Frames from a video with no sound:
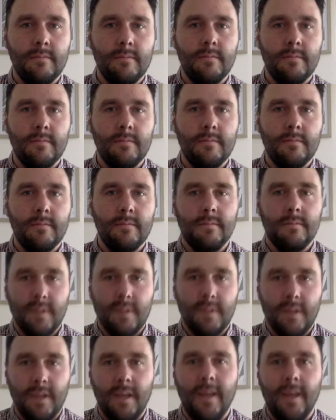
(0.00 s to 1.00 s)

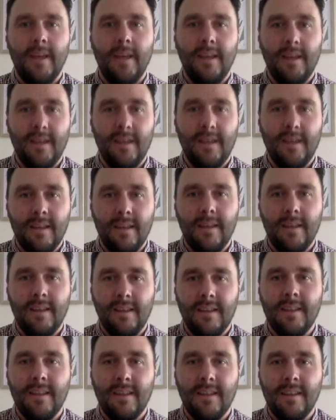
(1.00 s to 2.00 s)

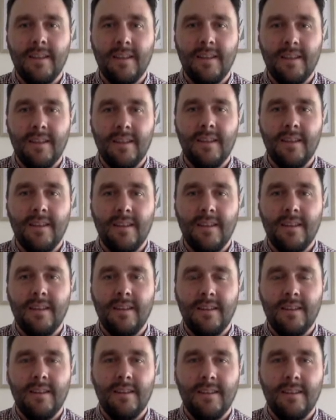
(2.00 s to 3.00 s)

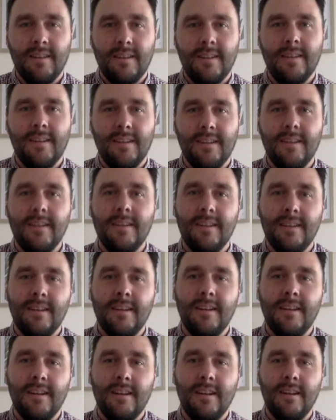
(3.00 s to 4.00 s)

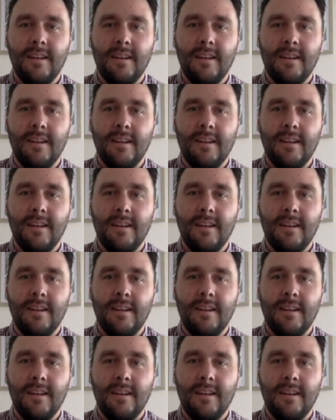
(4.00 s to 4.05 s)
This person isn't speaking.